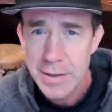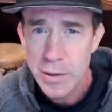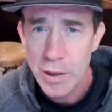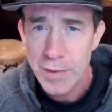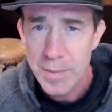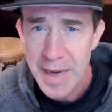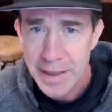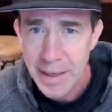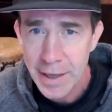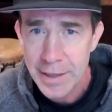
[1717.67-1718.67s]
do you have a
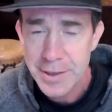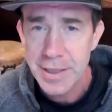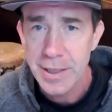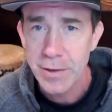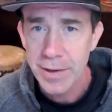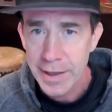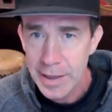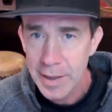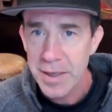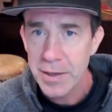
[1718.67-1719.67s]
methodology and a
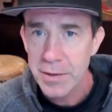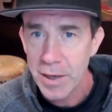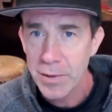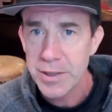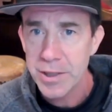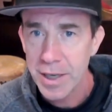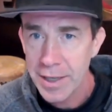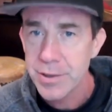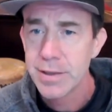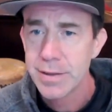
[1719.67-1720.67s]
curriculum that you know and trust?